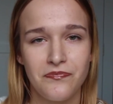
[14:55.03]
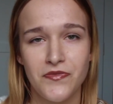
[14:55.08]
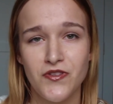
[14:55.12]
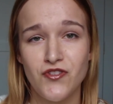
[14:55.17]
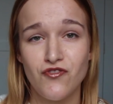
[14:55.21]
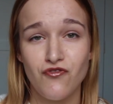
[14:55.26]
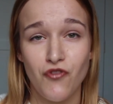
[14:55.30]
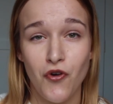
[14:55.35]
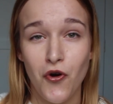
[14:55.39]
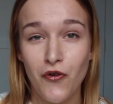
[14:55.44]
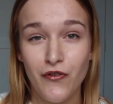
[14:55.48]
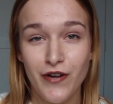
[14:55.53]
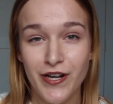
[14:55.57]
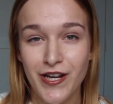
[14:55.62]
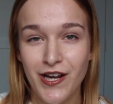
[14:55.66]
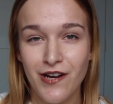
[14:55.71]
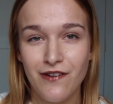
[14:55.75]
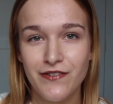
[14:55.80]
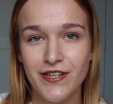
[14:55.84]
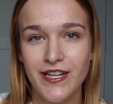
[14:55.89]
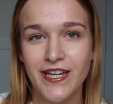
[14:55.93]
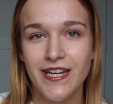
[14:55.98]
drawing
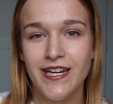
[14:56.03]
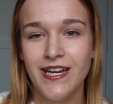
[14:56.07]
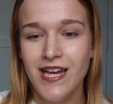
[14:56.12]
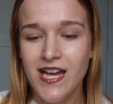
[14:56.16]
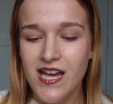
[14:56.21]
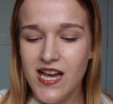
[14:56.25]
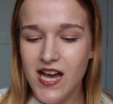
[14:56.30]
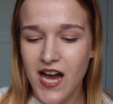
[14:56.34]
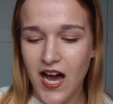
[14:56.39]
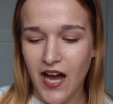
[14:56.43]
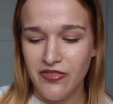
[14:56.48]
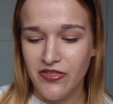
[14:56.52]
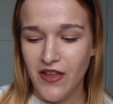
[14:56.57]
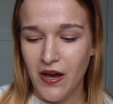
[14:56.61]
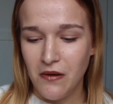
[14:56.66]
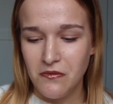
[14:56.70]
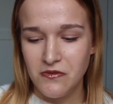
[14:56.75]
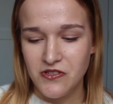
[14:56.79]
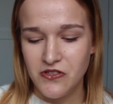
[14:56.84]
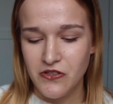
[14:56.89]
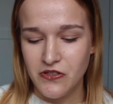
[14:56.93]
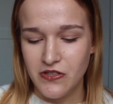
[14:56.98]
of it, and
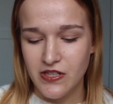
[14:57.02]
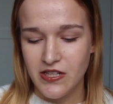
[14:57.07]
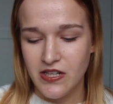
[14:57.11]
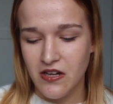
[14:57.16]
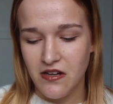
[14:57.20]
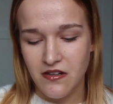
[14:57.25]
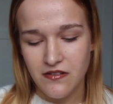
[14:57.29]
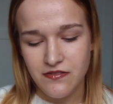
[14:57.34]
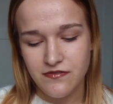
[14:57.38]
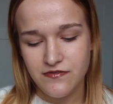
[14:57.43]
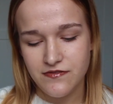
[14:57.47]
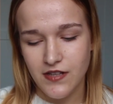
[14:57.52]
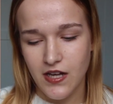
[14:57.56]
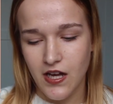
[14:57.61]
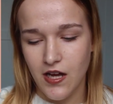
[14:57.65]
that was good enough.